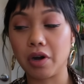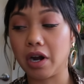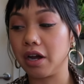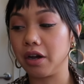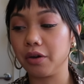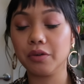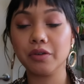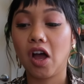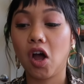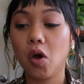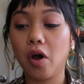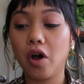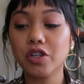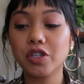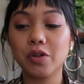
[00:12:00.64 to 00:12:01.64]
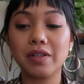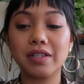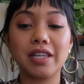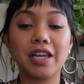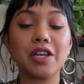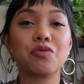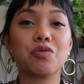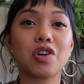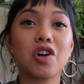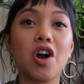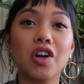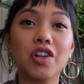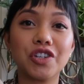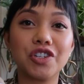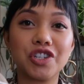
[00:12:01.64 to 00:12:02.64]
brown. Oh, also it says
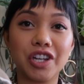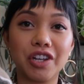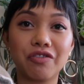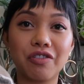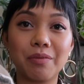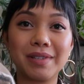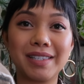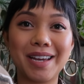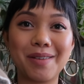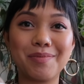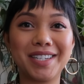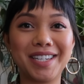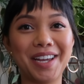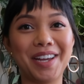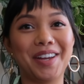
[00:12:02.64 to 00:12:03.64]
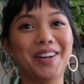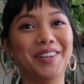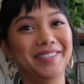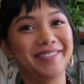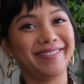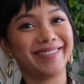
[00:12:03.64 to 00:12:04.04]
Recology from San Mateo.